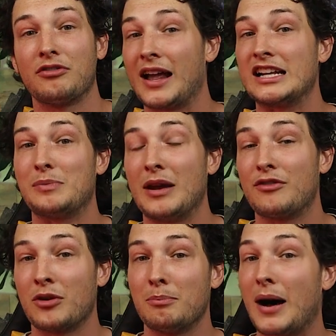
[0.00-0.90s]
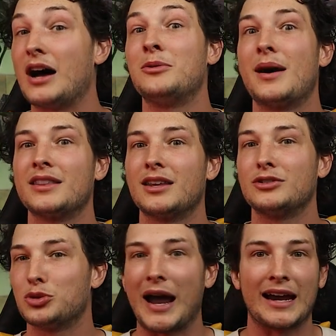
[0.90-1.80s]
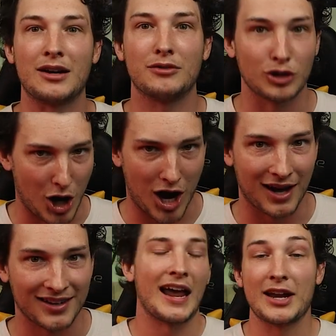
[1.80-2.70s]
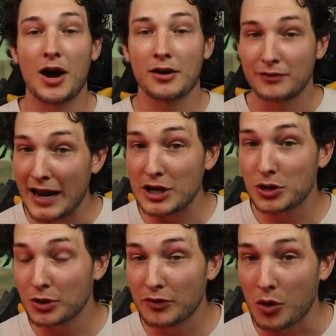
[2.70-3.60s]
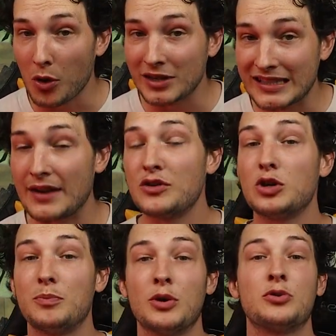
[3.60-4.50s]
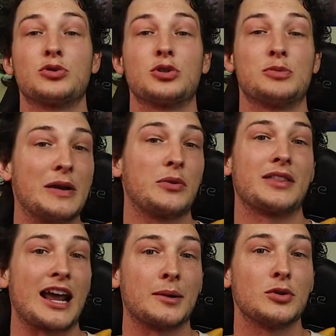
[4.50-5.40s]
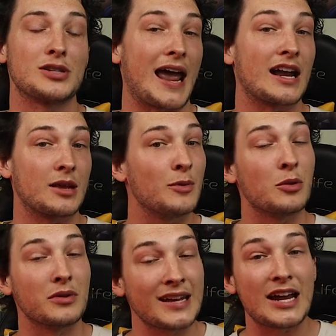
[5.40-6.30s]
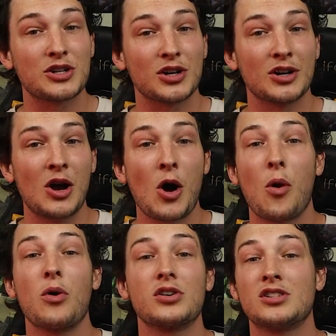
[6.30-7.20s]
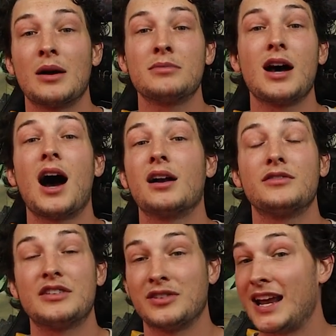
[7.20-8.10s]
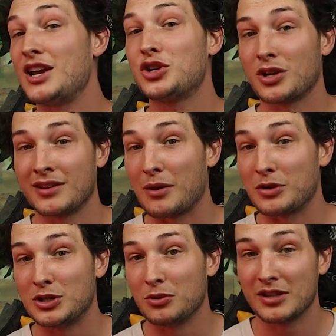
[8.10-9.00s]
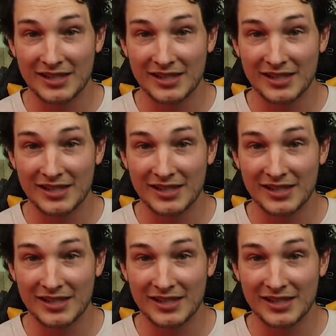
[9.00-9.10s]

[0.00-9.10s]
a flight speed from Bahamut, the dragon of law. A god of nature, of course, giving you boons to speak with animals and commune with nature, or some god of divination that would do the